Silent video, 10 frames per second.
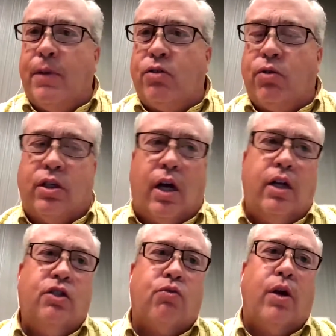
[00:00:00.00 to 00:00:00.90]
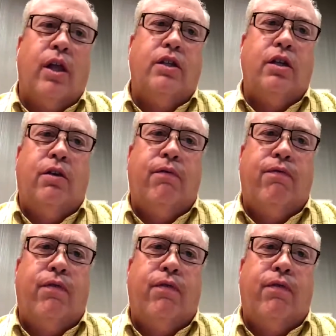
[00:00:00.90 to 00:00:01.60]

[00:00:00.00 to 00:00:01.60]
metric tons relative,